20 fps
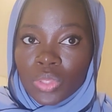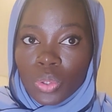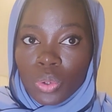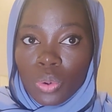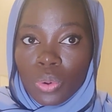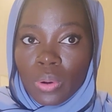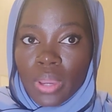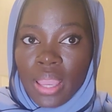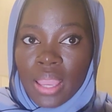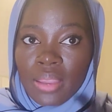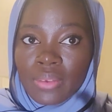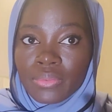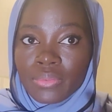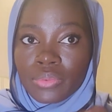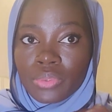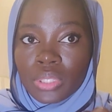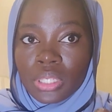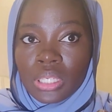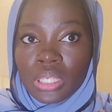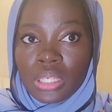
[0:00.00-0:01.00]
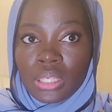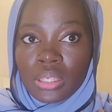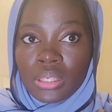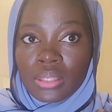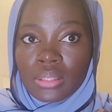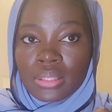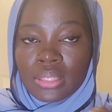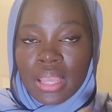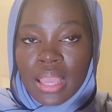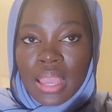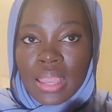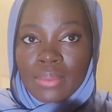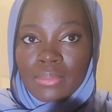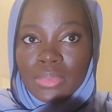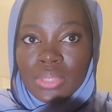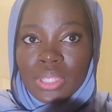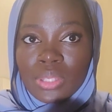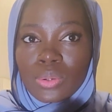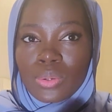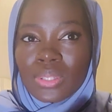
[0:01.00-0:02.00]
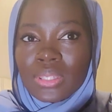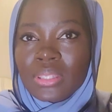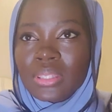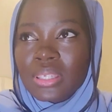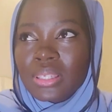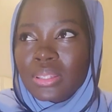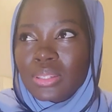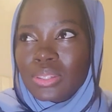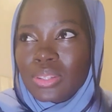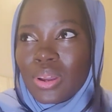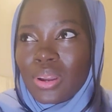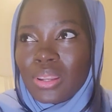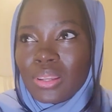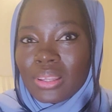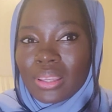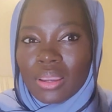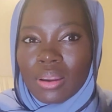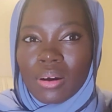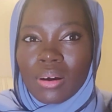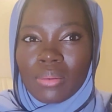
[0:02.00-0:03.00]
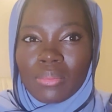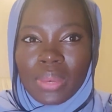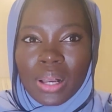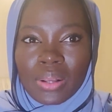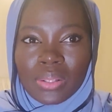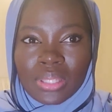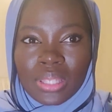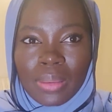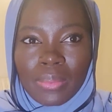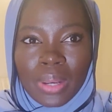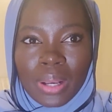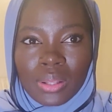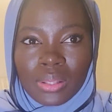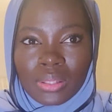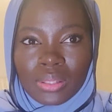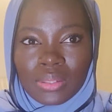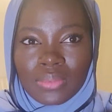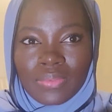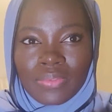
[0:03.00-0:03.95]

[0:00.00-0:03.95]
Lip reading: go every time because the sun come out about